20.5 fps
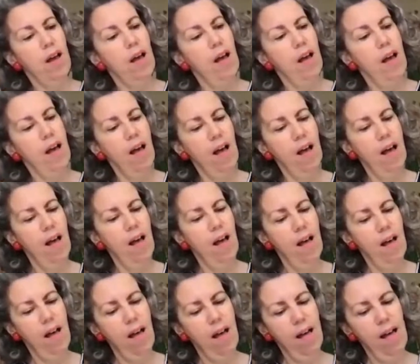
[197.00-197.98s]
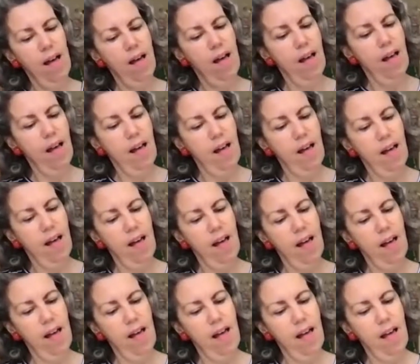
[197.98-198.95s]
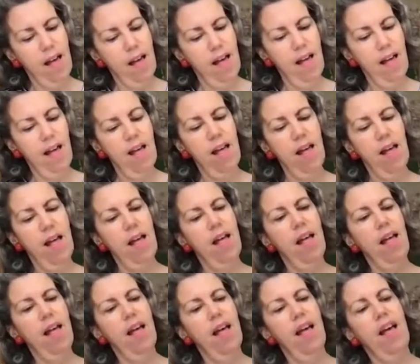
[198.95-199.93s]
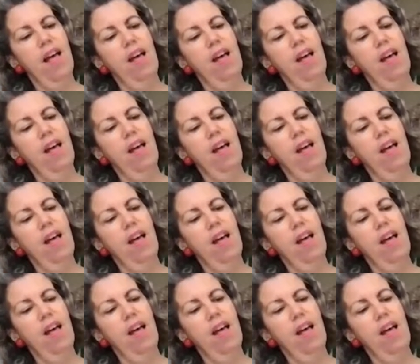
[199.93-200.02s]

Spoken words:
[no speech]